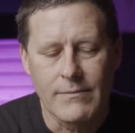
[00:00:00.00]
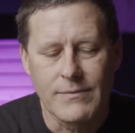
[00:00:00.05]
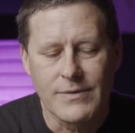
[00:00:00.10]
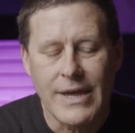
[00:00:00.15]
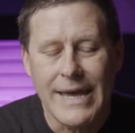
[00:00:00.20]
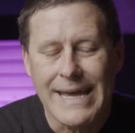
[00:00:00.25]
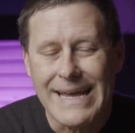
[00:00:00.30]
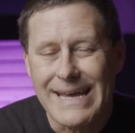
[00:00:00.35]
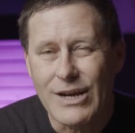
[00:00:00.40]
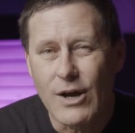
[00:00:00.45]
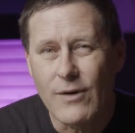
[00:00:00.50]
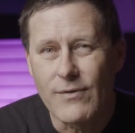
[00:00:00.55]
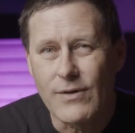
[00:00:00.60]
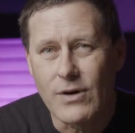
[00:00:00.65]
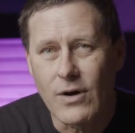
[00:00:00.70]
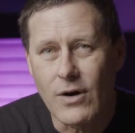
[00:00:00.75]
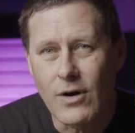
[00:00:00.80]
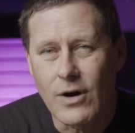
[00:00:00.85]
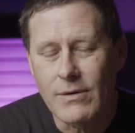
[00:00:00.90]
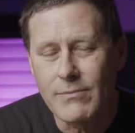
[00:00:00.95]
taken off
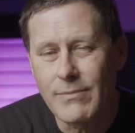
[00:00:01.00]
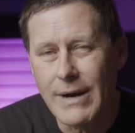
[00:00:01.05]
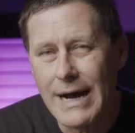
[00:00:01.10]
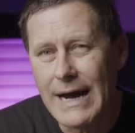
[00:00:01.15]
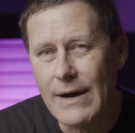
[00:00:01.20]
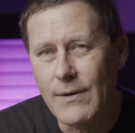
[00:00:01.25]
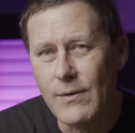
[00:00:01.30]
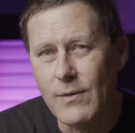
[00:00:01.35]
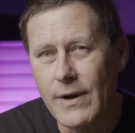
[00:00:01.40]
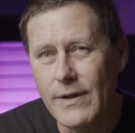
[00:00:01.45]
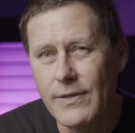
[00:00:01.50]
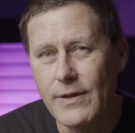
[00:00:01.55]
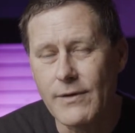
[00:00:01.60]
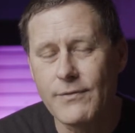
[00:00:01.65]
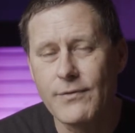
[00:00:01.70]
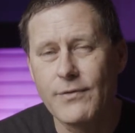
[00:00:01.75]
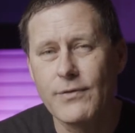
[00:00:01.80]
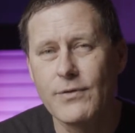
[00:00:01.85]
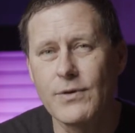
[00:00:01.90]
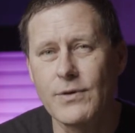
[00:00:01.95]
guard by what the
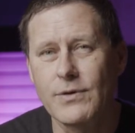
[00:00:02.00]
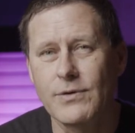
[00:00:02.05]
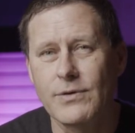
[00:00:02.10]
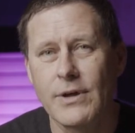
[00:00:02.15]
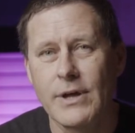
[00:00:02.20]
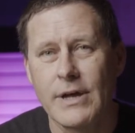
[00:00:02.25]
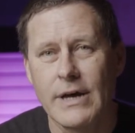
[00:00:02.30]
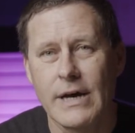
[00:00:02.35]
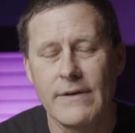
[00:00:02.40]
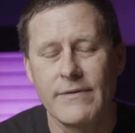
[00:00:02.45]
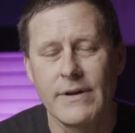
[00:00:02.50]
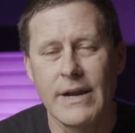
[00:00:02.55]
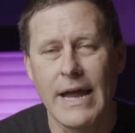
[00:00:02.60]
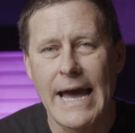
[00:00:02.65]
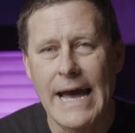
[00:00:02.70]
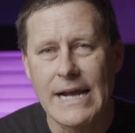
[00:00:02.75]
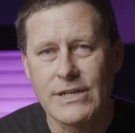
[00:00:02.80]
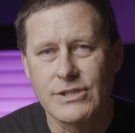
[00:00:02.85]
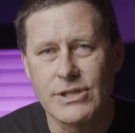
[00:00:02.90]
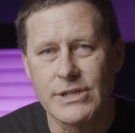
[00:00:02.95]
fruit of an
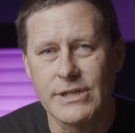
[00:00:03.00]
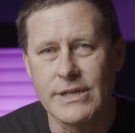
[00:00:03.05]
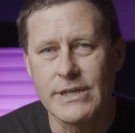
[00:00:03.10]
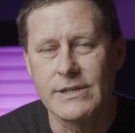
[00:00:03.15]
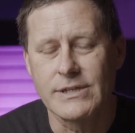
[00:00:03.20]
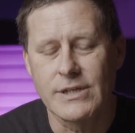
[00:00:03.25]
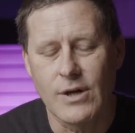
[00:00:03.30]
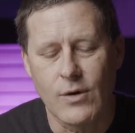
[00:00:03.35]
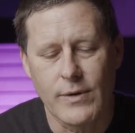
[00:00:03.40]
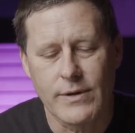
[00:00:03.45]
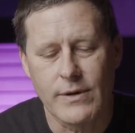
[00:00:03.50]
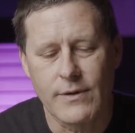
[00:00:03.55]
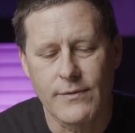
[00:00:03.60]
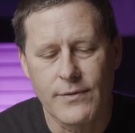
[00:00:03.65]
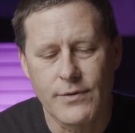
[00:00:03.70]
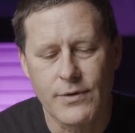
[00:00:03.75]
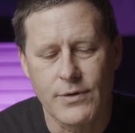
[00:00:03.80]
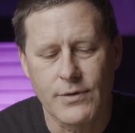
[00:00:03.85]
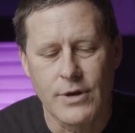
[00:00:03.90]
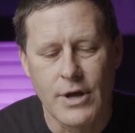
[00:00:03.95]
action is or what the
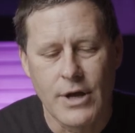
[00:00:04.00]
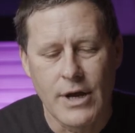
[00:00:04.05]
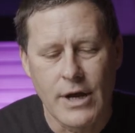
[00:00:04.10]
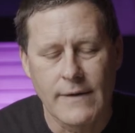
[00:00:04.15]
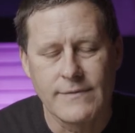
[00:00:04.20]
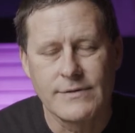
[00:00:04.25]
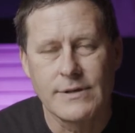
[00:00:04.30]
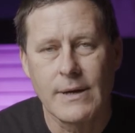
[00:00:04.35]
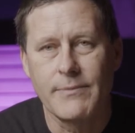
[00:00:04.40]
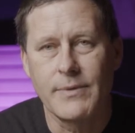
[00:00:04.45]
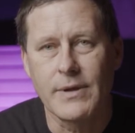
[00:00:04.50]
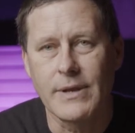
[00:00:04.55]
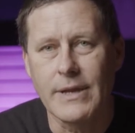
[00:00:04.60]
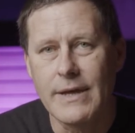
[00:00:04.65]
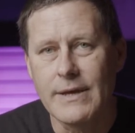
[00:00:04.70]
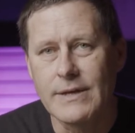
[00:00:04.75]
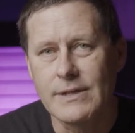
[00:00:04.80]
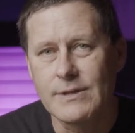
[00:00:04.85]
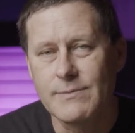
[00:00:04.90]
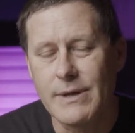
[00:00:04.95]
fruit of something
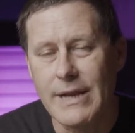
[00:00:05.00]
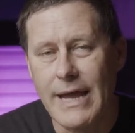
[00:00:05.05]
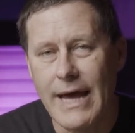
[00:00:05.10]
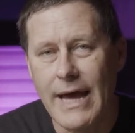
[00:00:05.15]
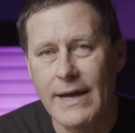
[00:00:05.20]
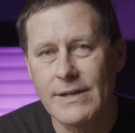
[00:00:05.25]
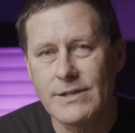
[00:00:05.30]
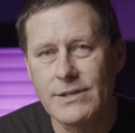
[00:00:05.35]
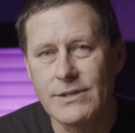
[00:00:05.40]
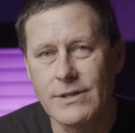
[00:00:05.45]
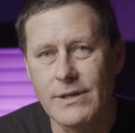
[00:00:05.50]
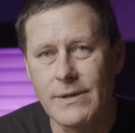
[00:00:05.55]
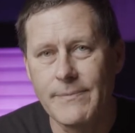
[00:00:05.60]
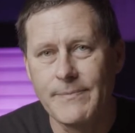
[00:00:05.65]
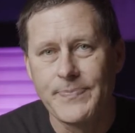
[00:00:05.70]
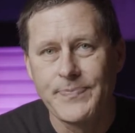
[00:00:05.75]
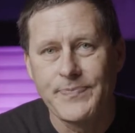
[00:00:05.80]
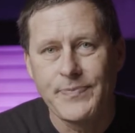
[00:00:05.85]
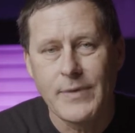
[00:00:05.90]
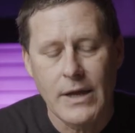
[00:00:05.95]
is, but actually
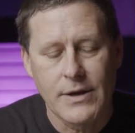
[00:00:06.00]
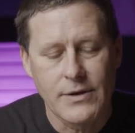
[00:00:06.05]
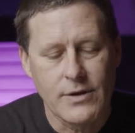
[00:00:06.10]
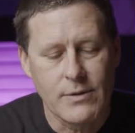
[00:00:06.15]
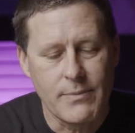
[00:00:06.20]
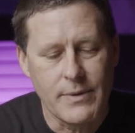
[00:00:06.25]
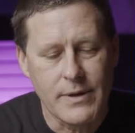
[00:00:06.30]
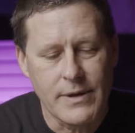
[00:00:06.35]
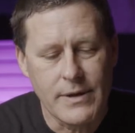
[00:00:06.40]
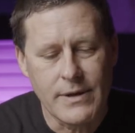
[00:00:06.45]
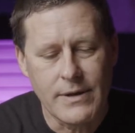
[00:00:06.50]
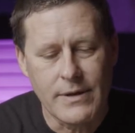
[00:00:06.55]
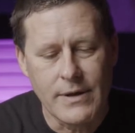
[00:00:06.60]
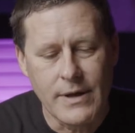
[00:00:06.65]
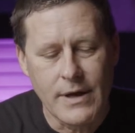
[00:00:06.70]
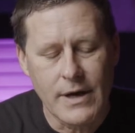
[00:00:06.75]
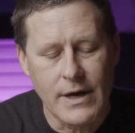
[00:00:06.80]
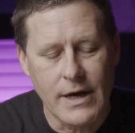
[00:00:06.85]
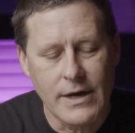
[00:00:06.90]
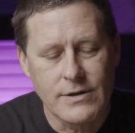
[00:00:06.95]
to be
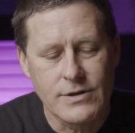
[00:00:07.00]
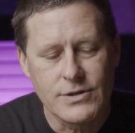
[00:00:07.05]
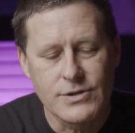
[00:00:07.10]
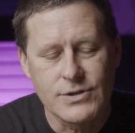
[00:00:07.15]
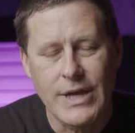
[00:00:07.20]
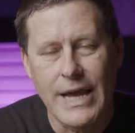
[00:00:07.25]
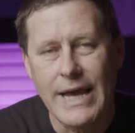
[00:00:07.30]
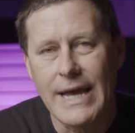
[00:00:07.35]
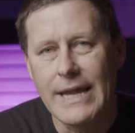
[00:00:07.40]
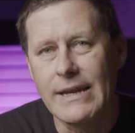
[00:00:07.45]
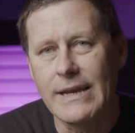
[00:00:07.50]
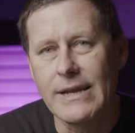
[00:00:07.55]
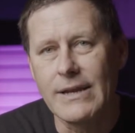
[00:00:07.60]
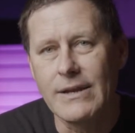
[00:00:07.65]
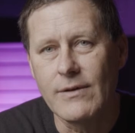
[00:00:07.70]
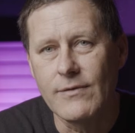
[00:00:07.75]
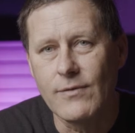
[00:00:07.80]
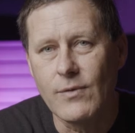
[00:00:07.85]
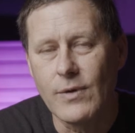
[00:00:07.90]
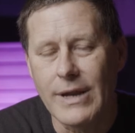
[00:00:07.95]

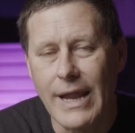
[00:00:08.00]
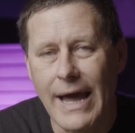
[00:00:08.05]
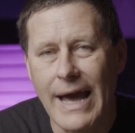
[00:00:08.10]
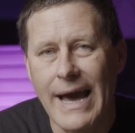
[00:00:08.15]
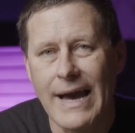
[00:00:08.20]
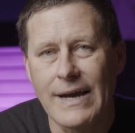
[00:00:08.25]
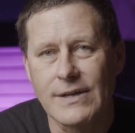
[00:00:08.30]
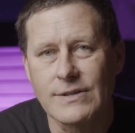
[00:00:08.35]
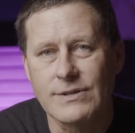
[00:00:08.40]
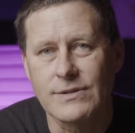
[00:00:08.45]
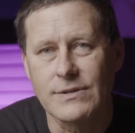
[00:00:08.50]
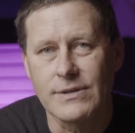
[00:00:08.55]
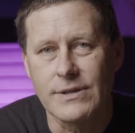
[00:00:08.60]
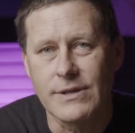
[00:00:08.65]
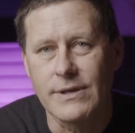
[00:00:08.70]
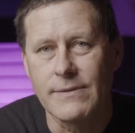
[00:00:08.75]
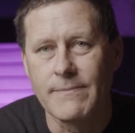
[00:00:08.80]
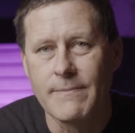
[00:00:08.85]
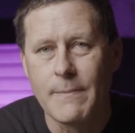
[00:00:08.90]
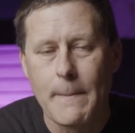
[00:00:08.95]
understanding of what
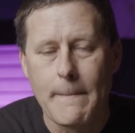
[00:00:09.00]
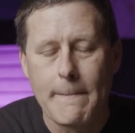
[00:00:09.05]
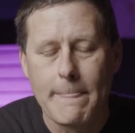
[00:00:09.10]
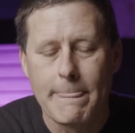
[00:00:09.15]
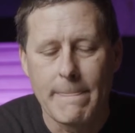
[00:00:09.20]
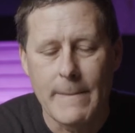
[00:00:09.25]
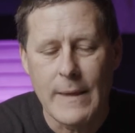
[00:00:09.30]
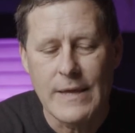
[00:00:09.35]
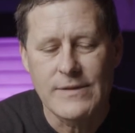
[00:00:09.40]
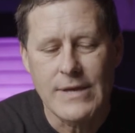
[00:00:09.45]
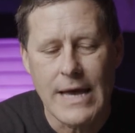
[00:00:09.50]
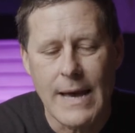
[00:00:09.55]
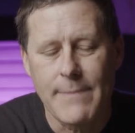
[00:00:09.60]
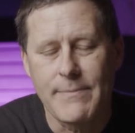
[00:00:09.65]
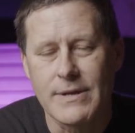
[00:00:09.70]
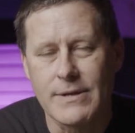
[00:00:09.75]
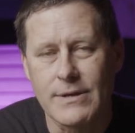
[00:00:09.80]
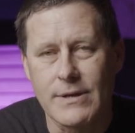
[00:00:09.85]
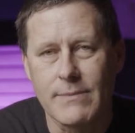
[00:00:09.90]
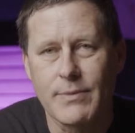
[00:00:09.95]
actually is
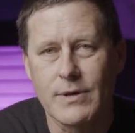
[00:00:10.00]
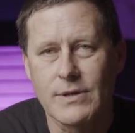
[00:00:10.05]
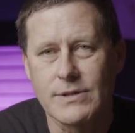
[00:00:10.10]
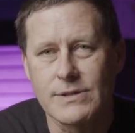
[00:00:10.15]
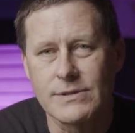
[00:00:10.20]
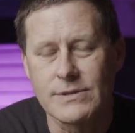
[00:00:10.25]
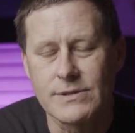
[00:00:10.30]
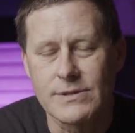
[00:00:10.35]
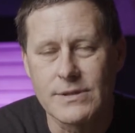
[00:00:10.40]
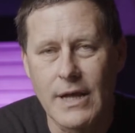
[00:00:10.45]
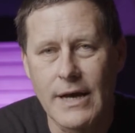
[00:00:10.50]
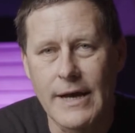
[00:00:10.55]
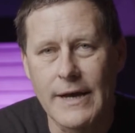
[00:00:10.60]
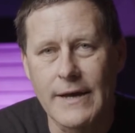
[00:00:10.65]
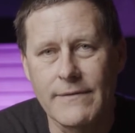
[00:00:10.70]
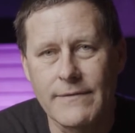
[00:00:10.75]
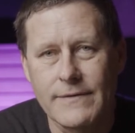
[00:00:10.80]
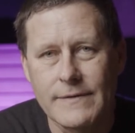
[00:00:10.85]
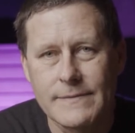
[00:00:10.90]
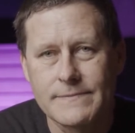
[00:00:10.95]
happening in a person's
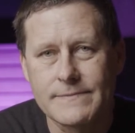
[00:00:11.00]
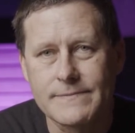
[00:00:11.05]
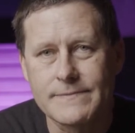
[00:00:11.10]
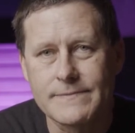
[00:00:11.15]
life.